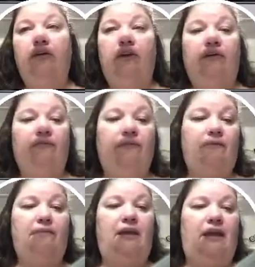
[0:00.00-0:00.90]
gift
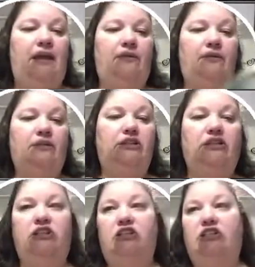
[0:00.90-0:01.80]
from me was the
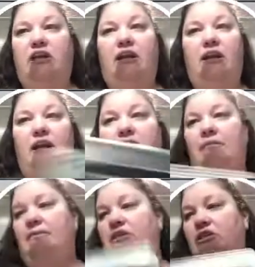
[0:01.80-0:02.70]
Just Jade
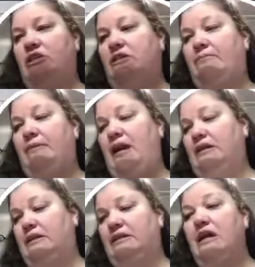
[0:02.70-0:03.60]
and Magenta
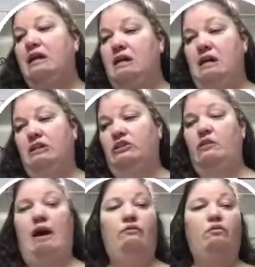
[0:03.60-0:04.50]
Madness. Do
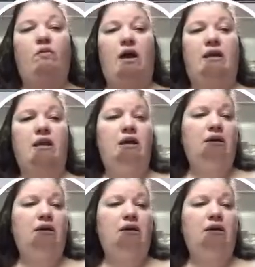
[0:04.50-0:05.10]
have one